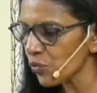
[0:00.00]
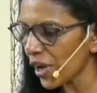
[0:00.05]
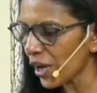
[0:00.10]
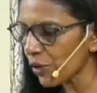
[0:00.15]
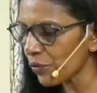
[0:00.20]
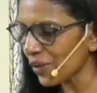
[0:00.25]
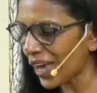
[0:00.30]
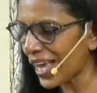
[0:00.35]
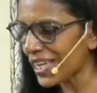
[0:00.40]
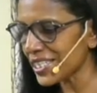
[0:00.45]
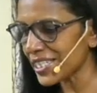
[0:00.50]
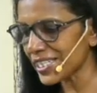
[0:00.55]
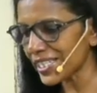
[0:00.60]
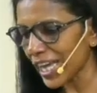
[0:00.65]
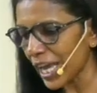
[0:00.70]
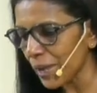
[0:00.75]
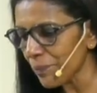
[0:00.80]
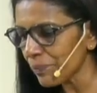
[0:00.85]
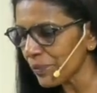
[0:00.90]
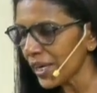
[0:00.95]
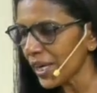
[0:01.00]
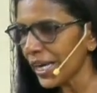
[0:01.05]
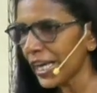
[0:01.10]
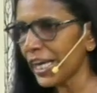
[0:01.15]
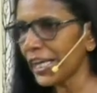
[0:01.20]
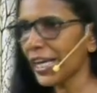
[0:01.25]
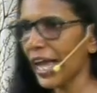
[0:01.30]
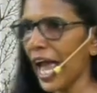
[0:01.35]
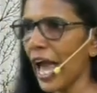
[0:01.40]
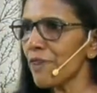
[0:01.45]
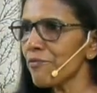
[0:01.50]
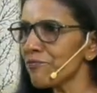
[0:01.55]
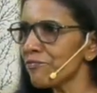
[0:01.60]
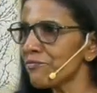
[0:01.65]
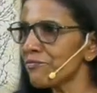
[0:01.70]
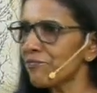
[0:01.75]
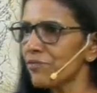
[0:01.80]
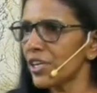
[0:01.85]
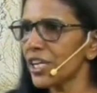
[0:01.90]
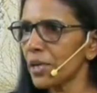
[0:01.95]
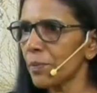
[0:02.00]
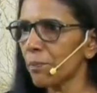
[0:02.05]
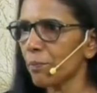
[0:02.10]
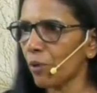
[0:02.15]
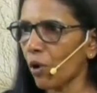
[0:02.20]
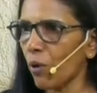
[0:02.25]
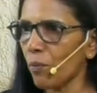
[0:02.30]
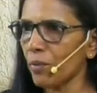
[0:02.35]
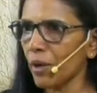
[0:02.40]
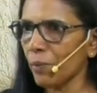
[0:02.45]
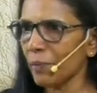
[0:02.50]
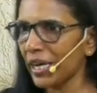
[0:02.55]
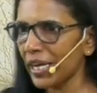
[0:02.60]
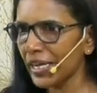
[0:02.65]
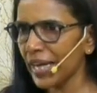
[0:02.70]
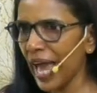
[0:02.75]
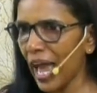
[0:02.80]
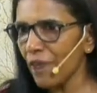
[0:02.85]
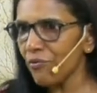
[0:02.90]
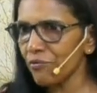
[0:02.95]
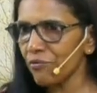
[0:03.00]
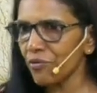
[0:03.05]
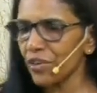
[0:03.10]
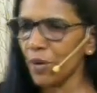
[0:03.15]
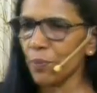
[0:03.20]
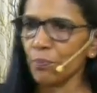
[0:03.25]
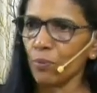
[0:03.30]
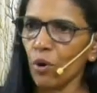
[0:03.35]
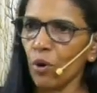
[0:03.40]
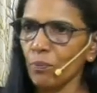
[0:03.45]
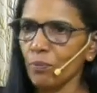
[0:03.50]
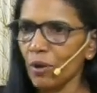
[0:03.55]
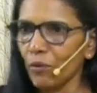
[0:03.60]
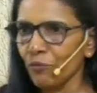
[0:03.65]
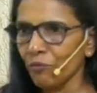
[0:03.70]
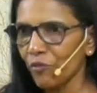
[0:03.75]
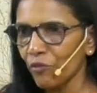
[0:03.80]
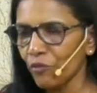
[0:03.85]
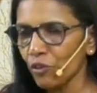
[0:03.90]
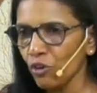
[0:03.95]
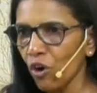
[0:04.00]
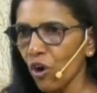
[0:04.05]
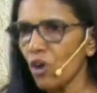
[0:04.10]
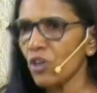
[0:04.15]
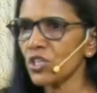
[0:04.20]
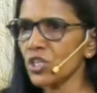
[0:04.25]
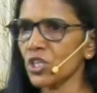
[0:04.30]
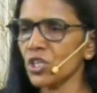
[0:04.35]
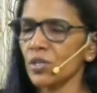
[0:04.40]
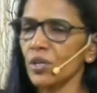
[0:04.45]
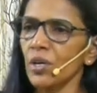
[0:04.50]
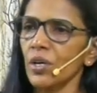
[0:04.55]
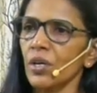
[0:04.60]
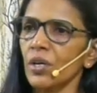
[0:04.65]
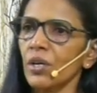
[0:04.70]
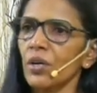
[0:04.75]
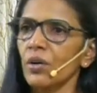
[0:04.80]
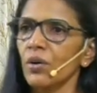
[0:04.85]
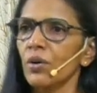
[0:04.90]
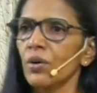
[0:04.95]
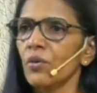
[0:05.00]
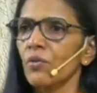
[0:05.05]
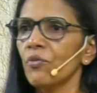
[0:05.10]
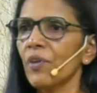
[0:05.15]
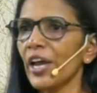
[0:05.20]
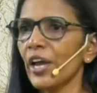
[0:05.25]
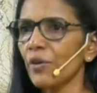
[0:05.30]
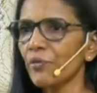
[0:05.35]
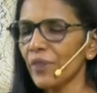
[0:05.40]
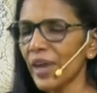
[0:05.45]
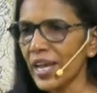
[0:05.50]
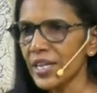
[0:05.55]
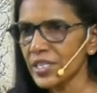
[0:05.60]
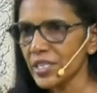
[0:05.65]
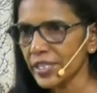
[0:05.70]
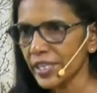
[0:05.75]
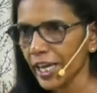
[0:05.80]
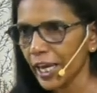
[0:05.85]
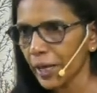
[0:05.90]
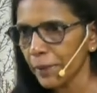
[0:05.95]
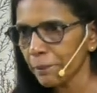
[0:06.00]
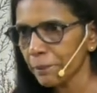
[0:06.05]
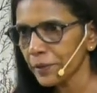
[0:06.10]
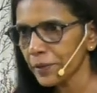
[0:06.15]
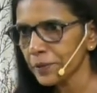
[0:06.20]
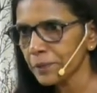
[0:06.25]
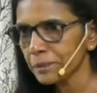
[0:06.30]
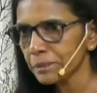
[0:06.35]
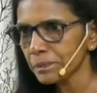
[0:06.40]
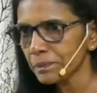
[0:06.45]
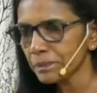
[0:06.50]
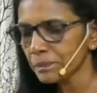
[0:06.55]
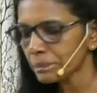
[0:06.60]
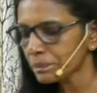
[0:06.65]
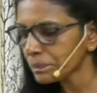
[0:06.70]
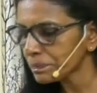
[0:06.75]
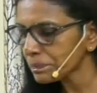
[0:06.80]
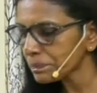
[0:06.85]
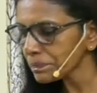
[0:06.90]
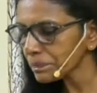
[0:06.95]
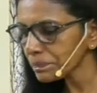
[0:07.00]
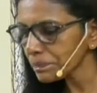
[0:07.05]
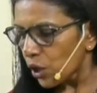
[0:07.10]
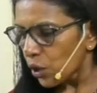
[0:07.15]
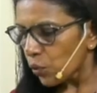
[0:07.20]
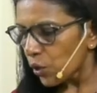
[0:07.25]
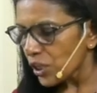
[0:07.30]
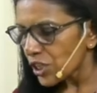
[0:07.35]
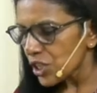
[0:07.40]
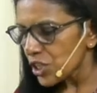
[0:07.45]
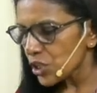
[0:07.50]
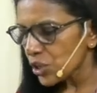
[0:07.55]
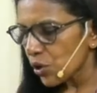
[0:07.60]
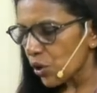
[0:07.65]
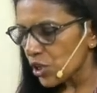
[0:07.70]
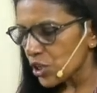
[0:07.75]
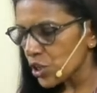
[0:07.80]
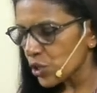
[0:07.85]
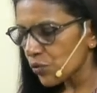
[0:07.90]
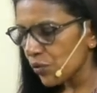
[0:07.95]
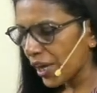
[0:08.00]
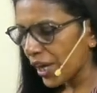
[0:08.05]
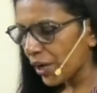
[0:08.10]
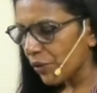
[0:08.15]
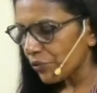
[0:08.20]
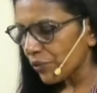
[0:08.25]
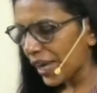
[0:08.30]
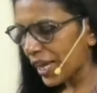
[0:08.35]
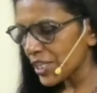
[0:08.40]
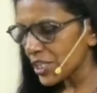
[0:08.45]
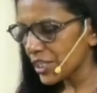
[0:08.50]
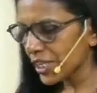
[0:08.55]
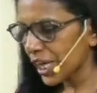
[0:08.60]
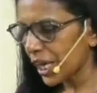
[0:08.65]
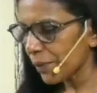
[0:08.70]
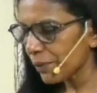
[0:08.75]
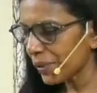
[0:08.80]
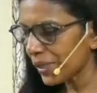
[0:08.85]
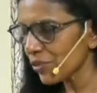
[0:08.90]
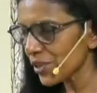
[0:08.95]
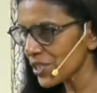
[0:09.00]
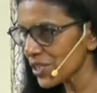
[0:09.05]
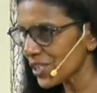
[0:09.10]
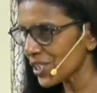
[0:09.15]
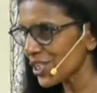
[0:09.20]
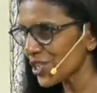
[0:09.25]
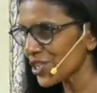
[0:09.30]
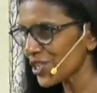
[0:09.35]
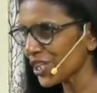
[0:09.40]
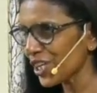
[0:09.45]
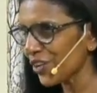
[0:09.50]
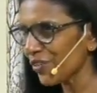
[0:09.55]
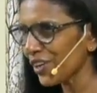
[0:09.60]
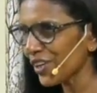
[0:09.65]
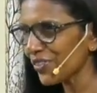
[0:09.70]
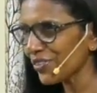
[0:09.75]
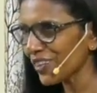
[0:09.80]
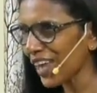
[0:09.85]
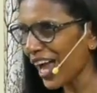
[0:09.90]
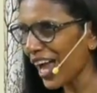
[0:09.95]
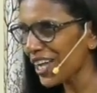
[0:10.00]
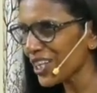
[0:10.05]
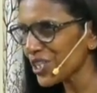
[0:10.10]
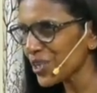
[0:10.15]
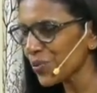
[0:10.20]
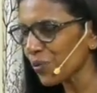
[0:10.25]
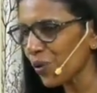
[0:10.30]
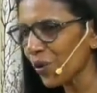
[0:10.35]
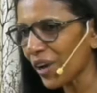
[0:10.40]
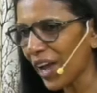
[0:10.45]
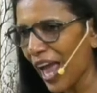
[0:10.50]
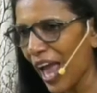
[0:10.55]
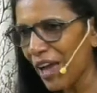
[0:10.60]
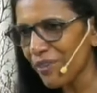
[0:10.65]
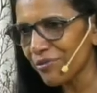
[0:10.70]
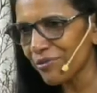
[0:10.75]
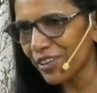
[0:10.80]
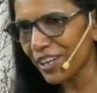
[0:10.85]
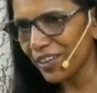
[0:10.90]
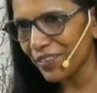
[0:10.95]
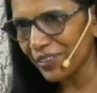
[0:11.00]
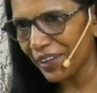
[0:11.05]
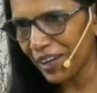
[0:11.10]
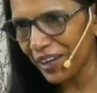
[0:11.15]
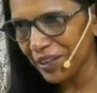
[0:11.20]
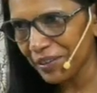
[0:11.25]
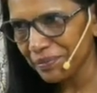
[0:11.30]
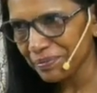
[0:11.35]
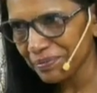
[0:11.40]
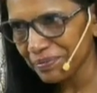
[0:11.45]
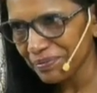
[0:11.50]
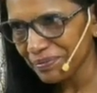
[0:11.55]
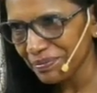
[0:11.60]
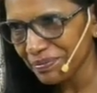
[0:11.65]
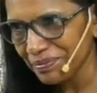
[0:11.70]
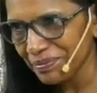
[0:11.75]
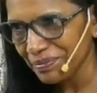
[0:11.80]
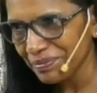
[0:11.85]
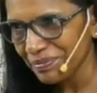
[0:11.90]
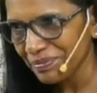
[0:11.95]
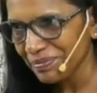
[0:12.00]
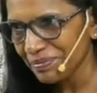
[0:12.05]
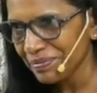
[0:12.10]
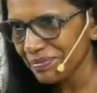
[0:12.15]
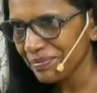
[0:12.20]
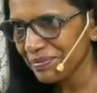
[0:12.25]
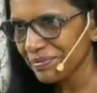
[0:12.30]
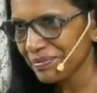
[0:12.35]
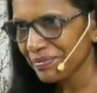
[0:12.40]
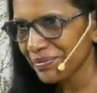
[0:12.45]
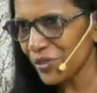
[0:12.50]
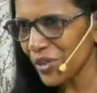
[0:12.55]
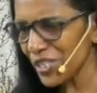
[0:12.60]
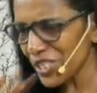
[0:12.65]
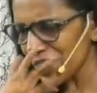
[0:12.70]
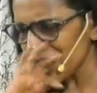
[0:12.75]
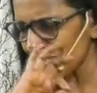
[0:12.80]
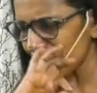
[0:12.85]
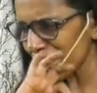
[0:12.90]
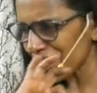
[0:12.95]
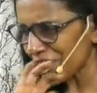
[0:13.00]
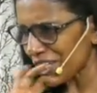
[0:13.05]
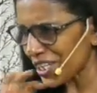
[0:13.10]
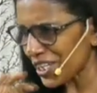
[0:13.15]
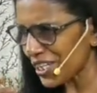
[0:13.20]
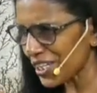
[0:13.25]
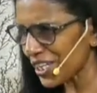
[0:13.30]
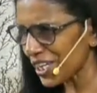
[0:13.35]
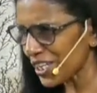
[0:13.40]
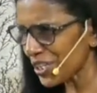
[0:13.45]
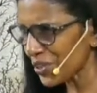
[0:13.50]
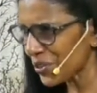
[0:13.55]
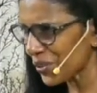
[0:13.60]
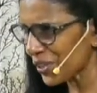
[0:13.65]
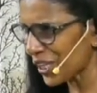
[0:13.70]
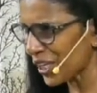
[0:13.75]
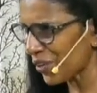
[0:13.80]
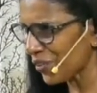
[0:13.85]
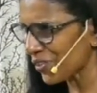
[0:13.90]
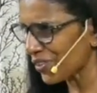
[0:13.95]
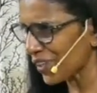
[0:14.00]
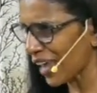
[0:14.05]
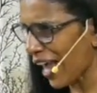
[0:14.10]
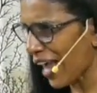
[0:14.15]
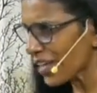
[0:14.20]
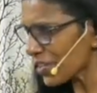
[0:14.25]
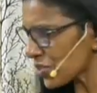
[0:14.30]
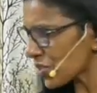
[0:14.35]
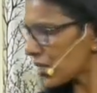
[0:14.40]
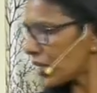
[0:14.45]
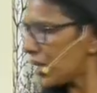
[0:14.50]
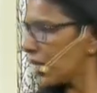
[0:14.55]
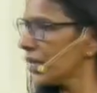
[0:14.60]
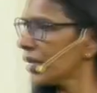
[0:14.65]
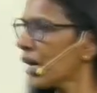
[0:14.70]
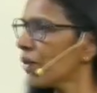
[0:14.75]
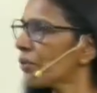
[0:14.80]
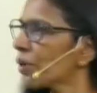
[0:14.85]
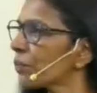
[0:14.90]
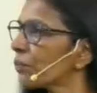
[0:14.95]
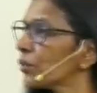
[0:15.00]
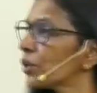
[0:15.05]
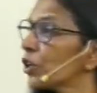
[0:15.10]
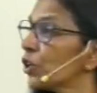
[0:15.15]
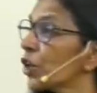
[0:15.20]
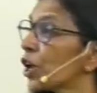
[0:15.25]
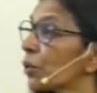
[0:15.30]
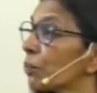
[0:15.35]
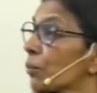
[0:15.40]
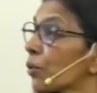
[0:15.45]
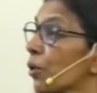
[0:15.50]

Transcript: way of escape in every problem. In every problem, God's way of escape. What is God's way of escape? First is giving thanks for everything. First, learn to give thanks in your problem.